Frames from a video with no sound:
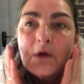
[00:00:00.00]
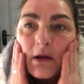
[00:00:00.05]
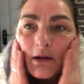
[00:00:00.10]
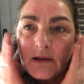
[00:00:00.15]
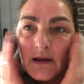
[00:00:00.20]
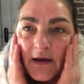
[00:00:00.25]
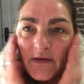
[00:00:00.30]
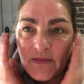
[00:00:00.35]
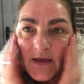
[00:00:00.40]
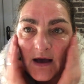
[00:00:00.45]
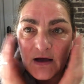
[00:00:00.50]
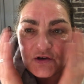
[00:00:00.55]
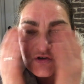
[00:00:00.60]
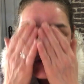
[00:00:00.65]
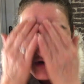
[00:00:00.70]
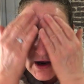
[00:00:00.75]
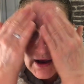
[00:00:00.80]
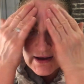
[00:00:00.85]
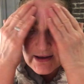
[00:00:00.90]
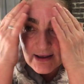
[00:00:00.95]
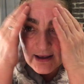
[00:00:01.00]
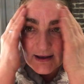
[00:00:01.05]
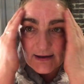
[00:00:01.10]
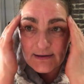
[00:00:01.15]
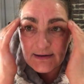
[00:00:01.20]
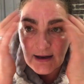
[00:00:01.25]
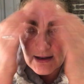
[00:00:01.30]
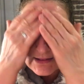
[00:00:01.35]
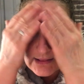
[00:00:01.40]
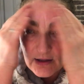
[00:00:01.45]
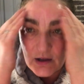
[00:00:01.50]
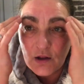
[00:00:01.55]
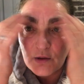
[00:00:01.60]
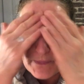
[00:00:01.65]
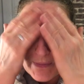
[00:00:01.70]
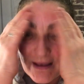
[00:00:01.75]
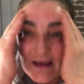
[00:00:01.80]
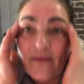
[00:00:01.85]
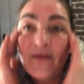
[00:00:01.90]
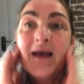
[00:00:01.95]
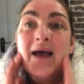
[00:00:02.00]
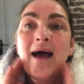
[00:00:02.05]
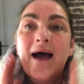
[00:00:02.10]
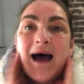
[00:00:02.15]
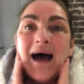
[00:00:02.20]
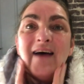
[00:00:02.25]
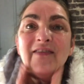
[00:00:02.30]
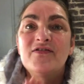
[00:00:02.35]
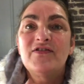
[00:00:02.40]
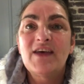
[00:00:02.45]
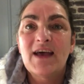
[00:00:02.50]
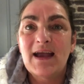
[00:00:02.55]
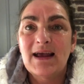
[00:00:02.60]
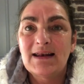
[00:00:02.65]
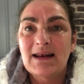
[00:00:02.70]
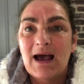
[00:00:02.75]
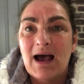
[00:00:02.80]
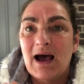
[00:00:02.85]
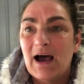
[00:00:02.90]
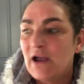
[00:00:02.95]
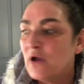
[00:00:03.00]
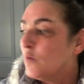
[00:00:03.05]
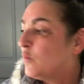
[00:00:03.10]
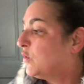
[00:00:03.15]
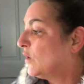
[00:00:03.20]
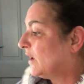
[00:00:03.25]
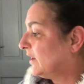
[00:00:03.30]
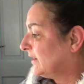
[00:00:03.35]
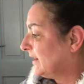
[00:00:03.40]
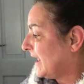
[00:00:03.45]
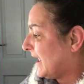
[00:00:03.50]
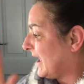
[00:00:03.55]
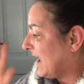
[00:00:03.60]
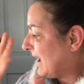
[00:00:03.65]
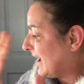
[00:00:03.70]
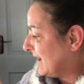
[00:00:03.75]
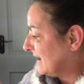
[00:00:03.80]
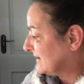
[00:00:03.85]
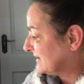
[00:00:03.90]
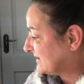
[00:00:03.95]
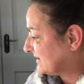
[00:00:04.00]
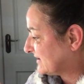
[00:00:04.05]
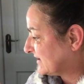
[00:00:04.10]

Let that dry in a little bit. And then I will add